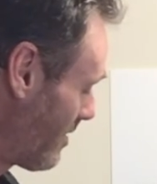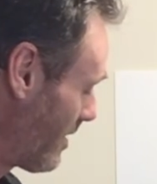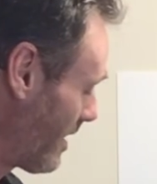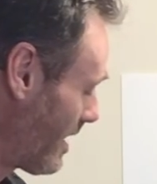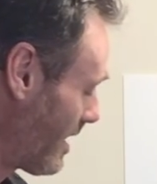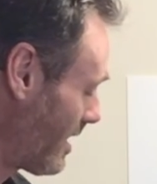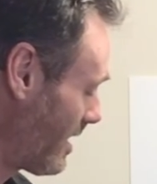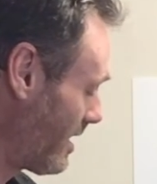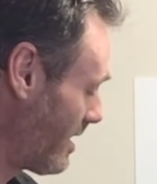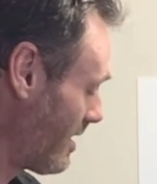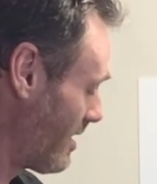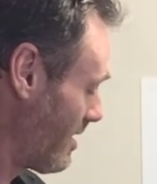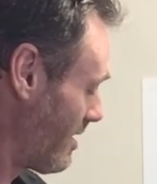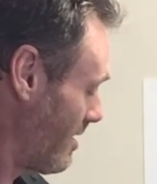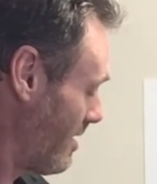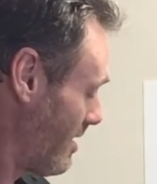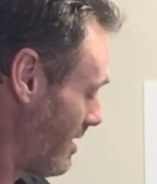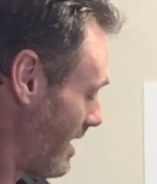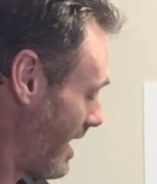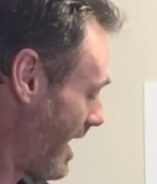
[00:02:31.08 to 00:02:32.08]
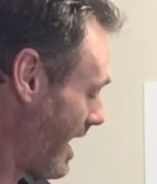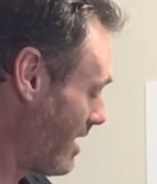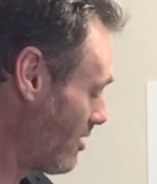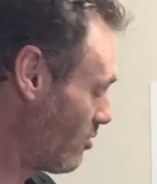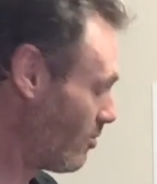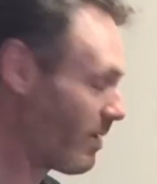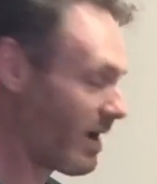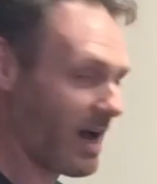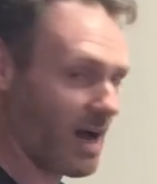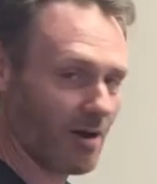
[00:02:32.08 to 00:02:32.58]
The
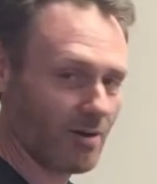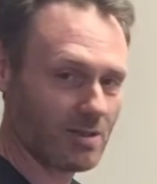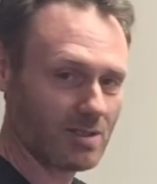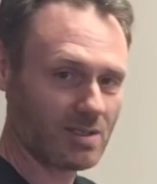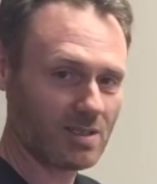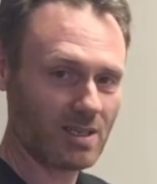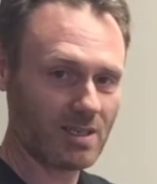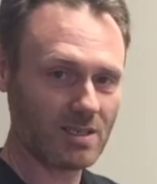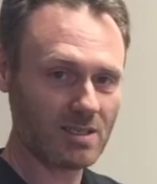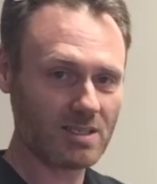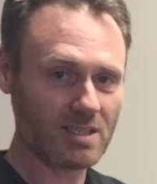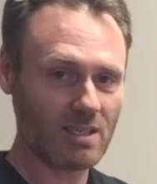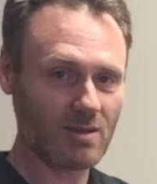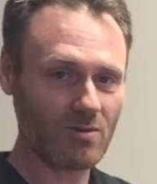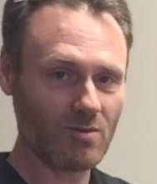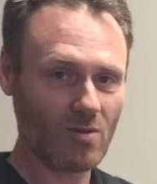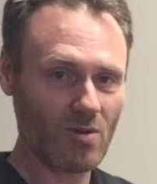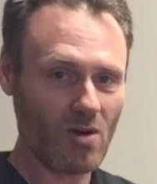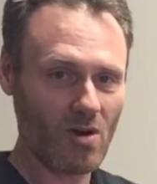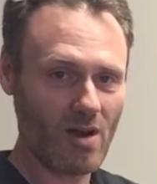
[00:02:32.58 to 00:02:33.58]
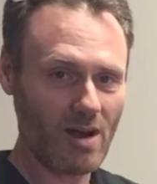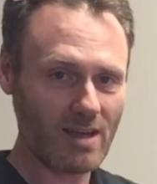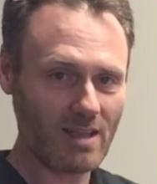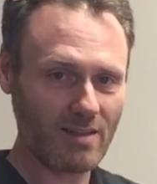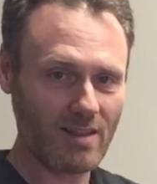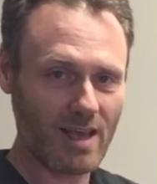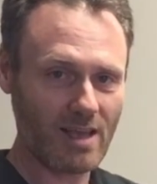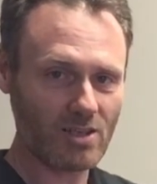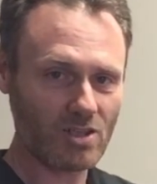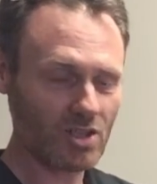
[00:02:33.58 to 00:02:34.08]
handlebar is going to sit right in
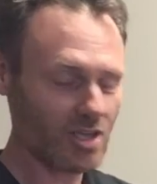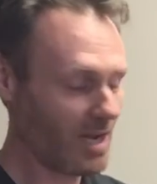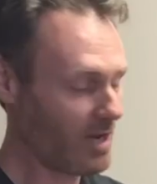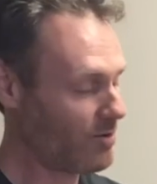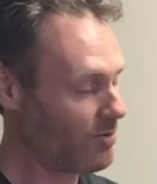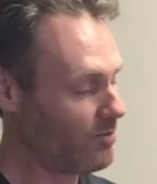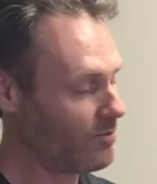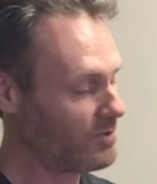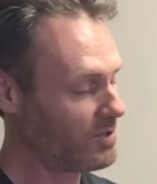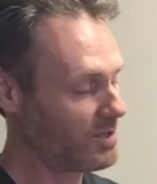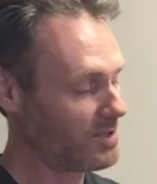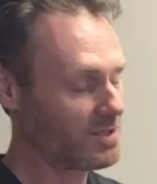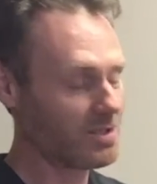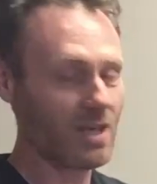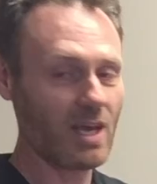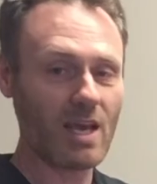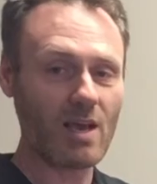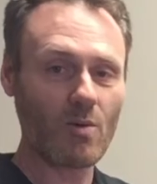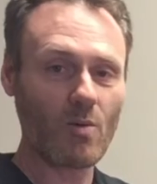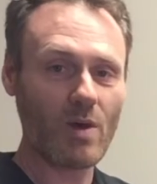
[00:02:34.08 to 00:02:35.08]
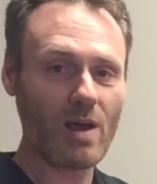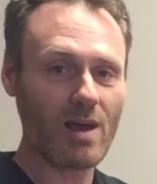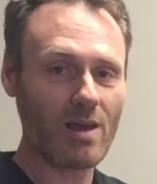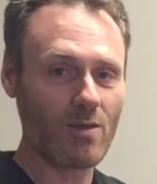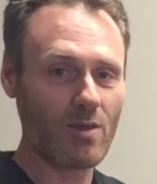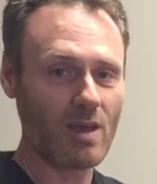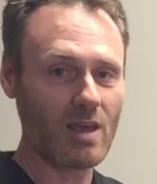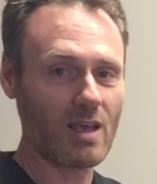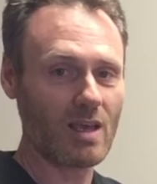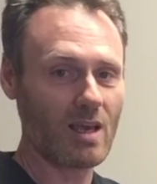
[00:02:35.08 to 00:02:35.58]
that channel just there where
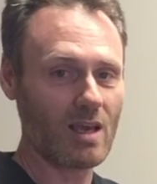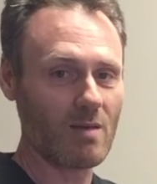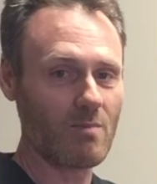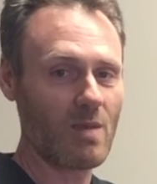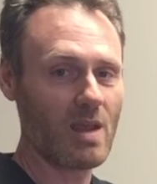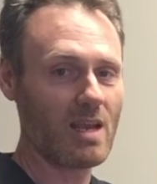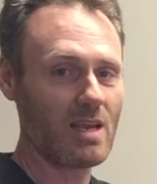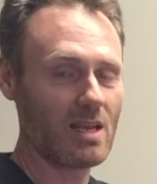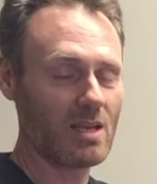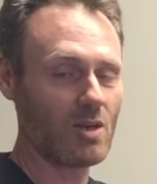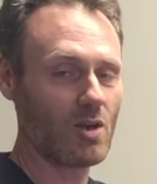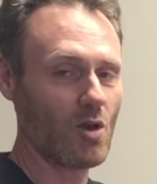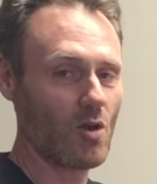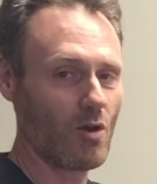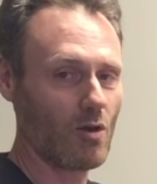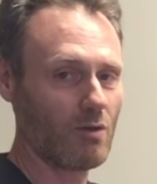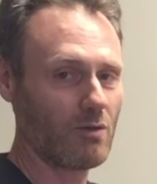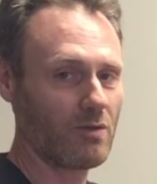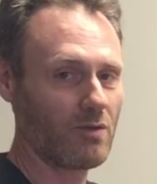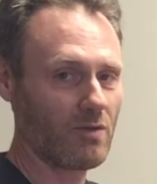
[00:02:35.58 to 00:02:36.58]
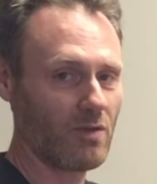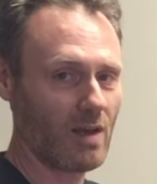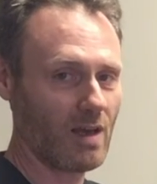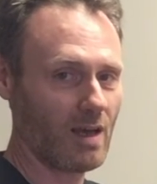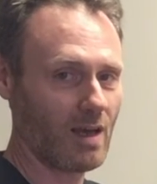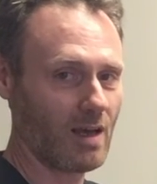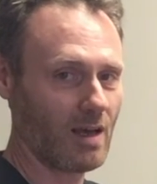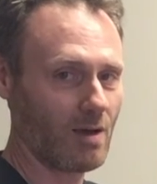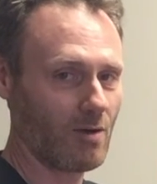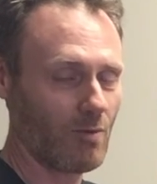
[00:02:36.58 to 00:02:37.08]
the median
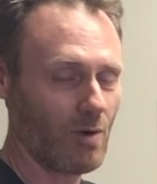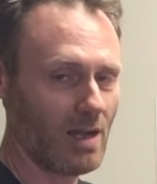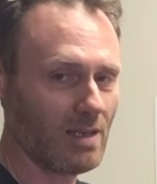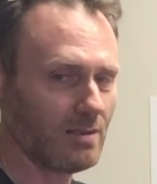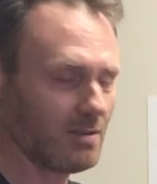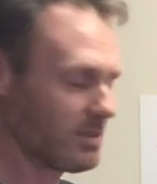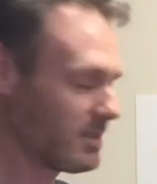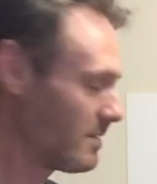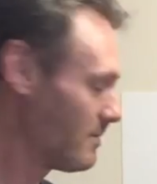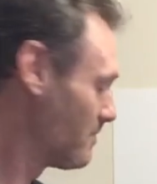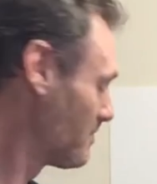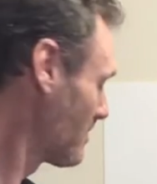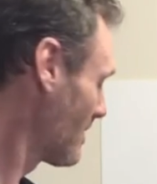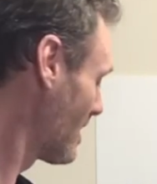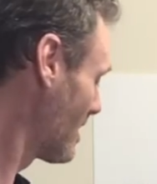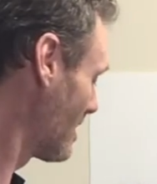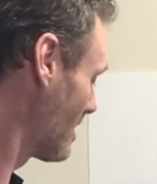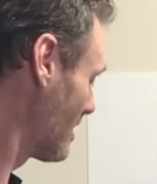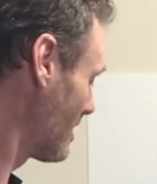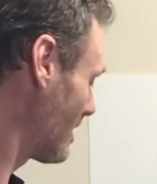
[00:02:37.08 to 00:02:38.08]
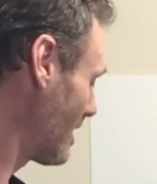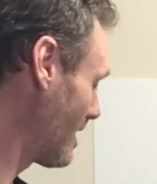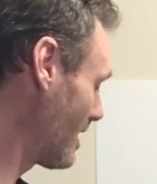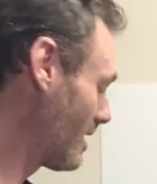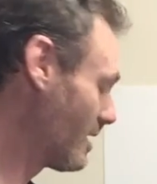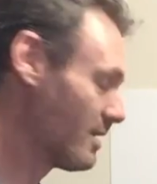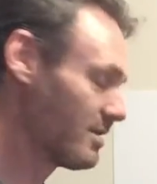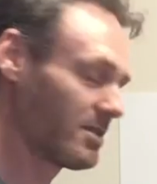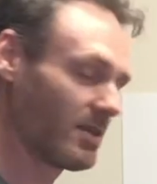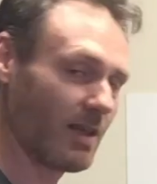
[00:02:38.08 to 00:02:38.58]
nerve runs.
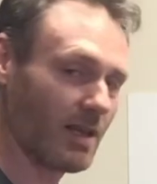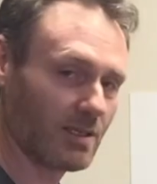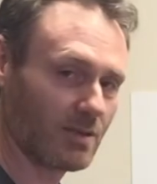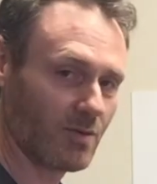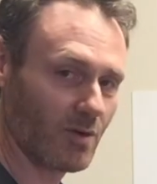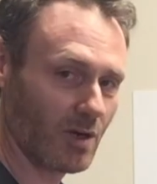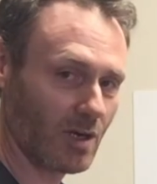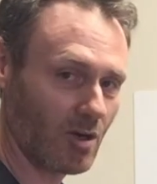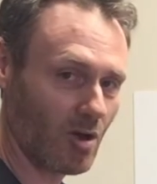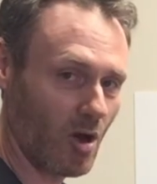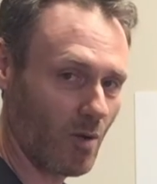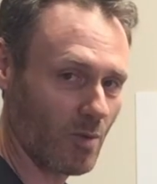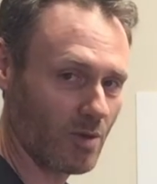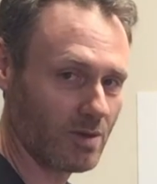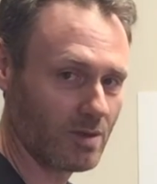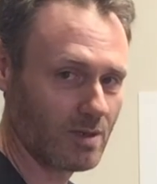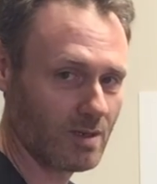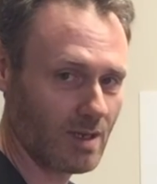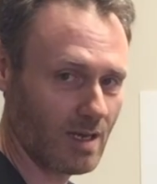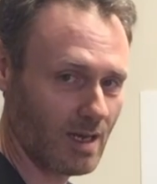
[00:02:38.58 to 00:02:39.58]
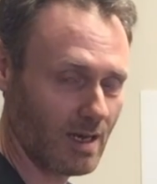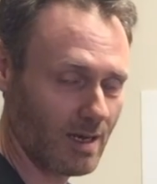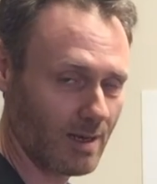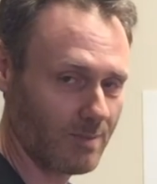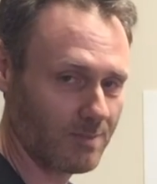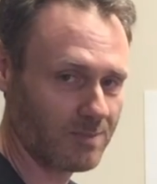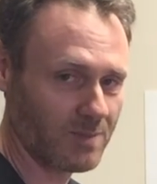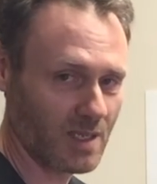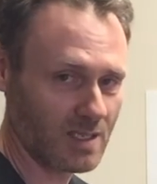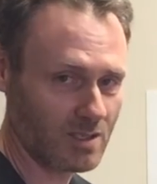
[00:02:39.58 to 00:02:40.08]
So that's very common.
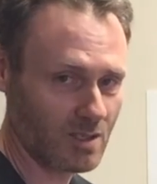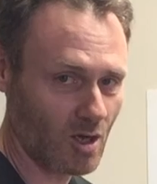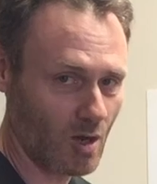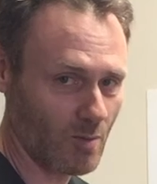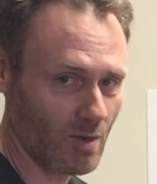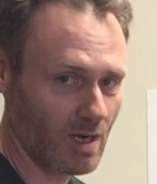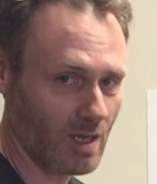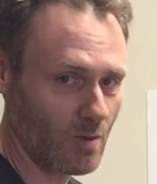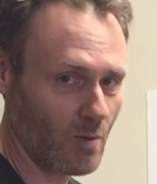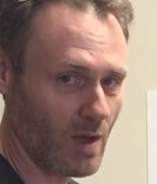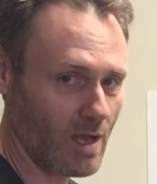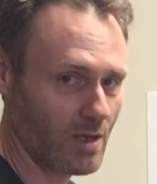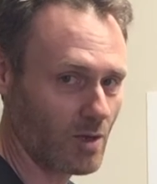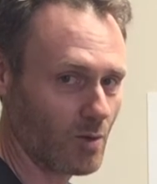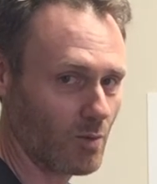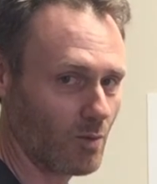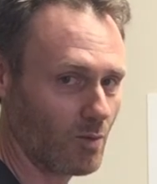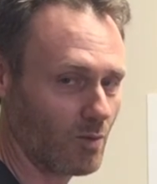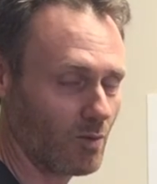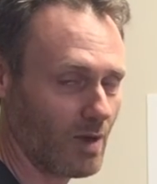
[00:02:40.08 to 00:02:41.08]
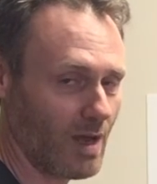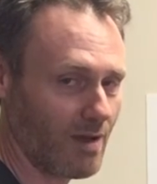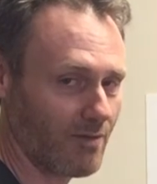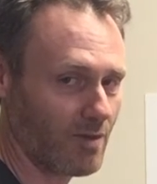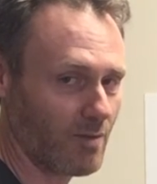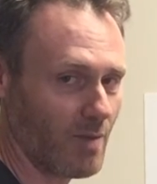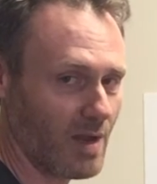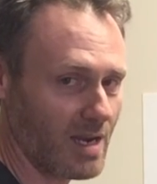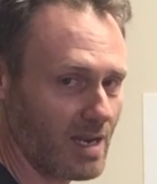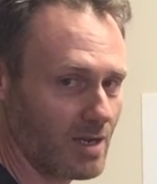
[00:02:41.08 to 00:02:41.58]
That's commonly where you will have
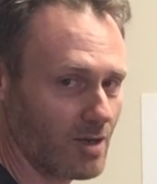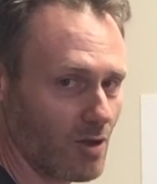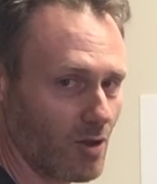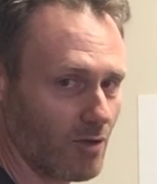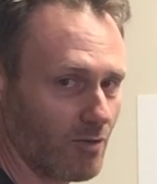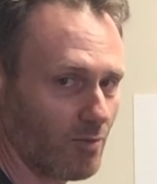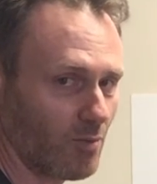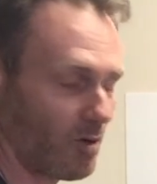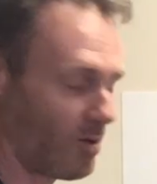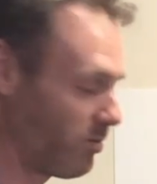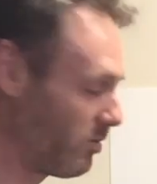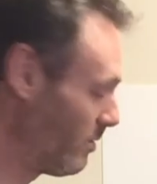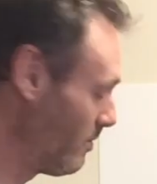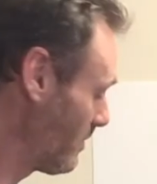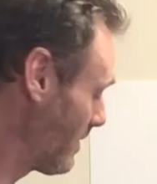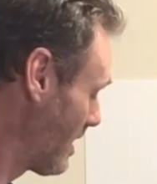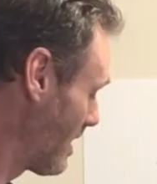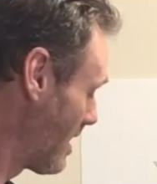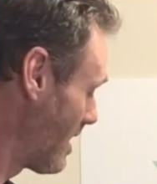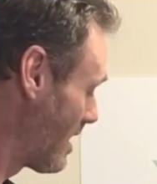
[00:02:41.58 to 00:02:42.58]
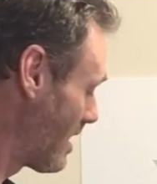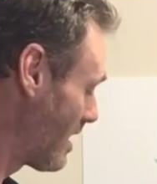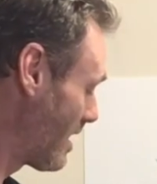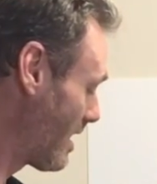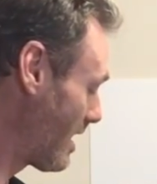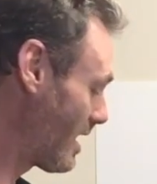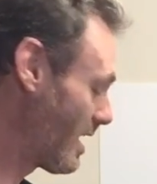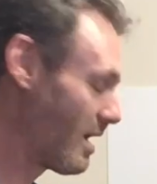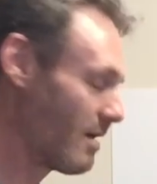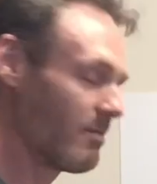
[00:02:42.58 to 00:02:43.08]
the median nerve problem.
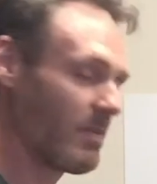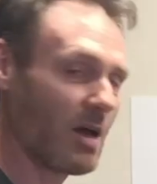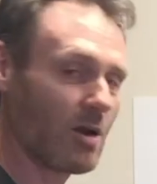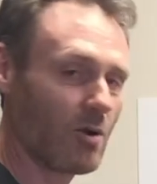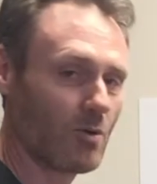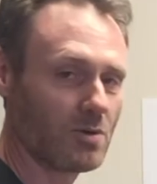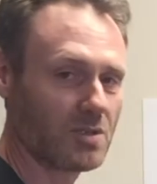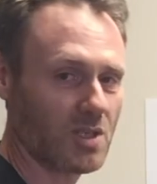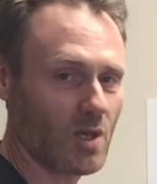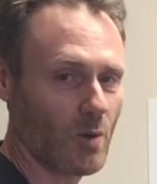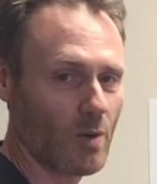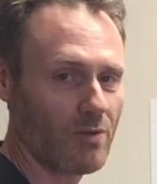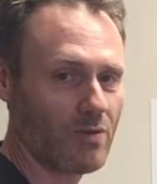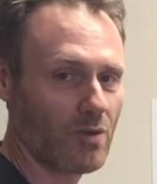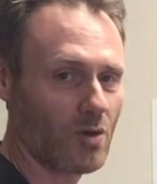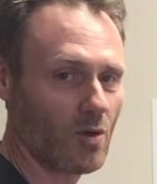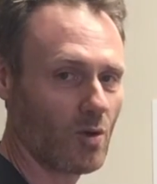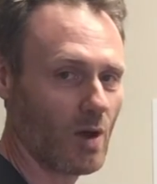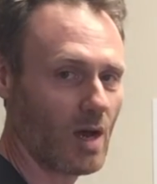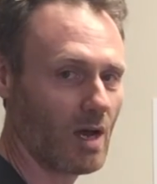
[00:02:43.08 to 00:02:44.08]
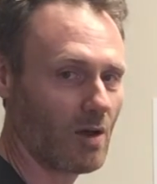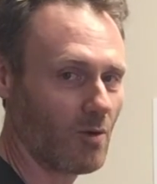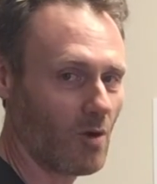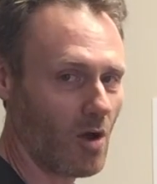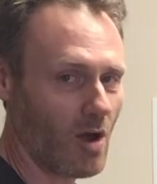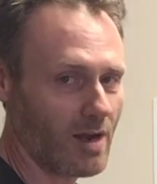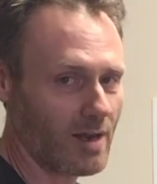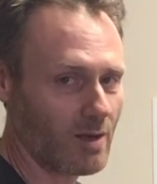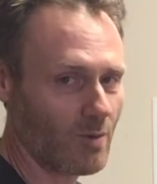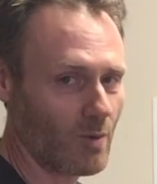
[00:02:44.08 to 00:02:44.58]
But also if you are
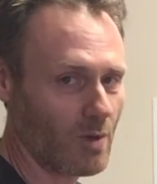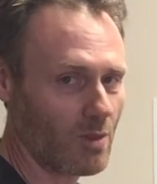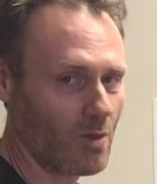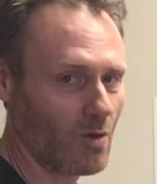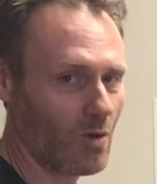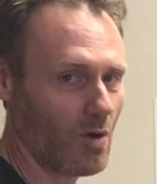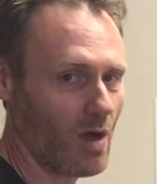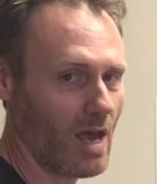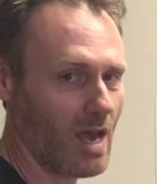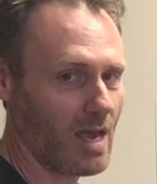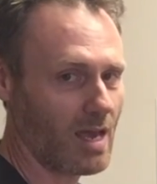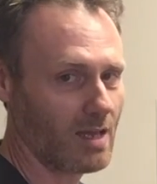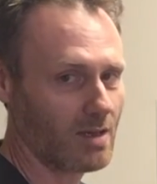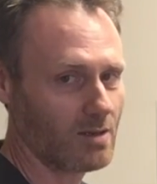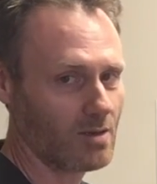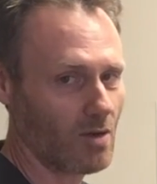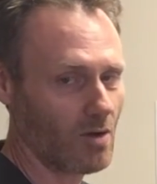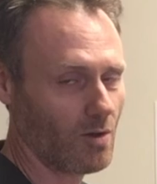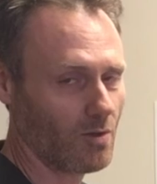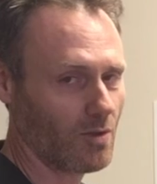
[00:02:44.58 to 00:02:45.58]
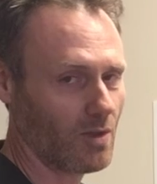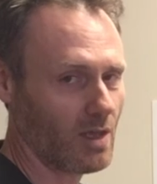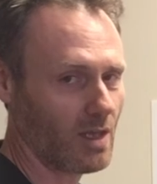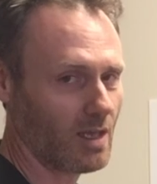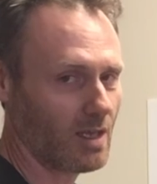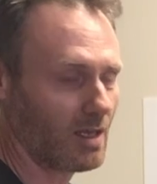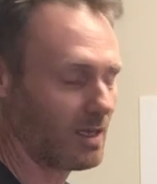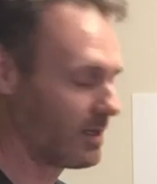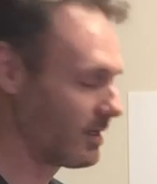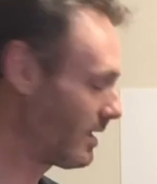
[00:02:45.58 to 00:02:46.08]
riding with your hand on
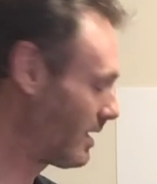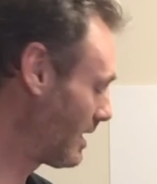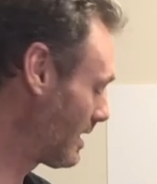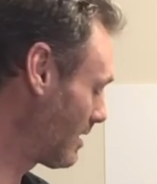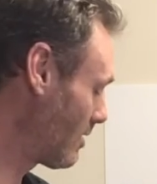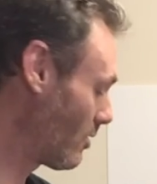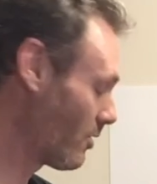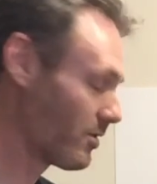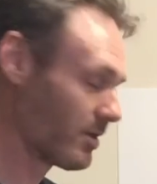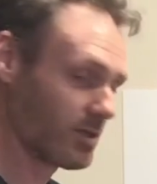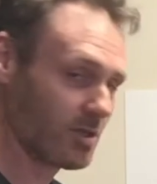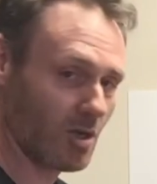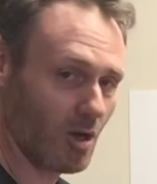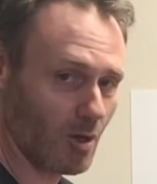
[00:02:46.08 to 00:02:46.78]
the